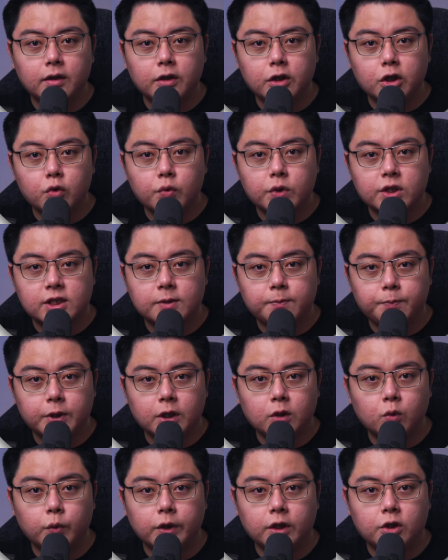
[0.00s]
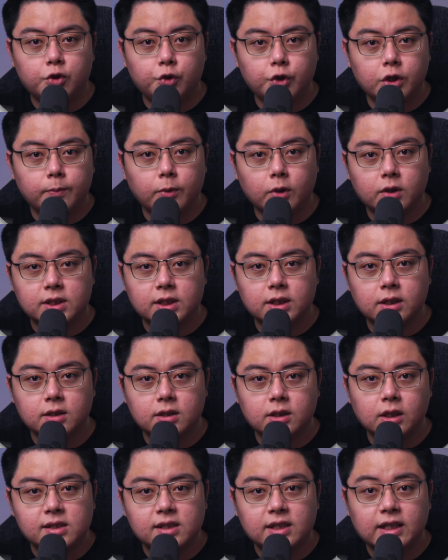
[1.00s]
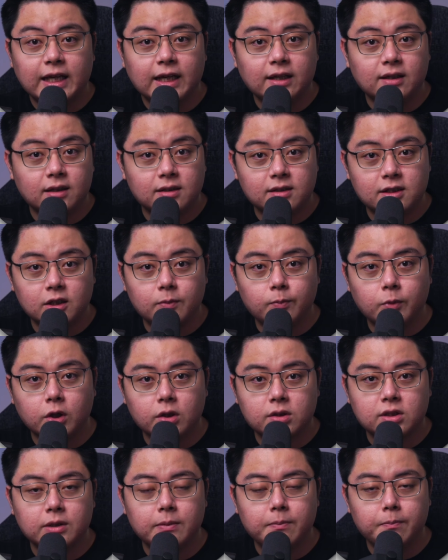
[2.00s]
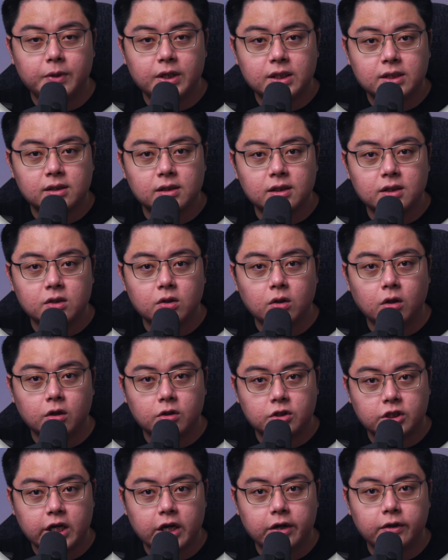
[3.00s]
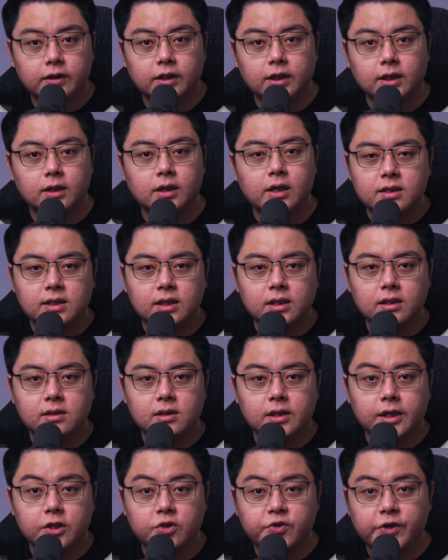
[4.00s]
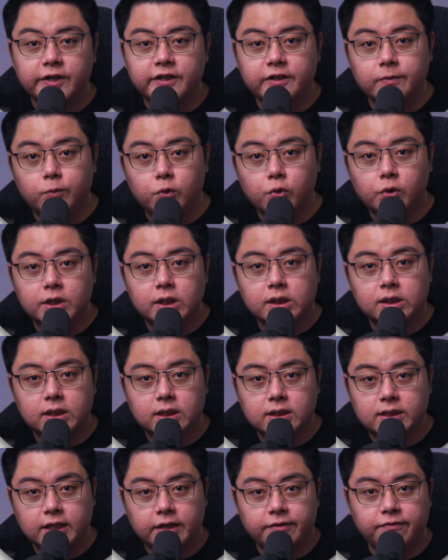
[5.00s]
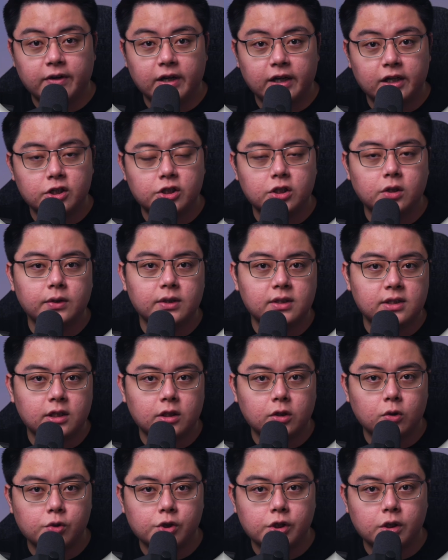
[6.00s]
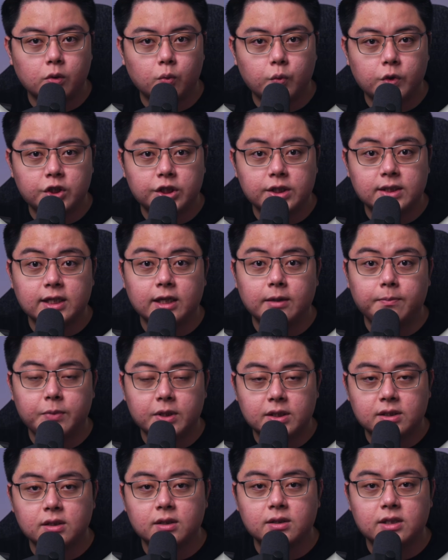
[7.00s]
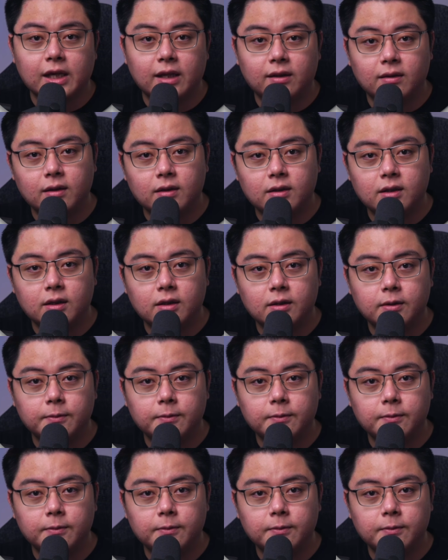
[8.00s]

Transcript: new recipient with 3 boxes, select the third box, business or charity, since Interactive Brokers is a financial institution which is a business entity.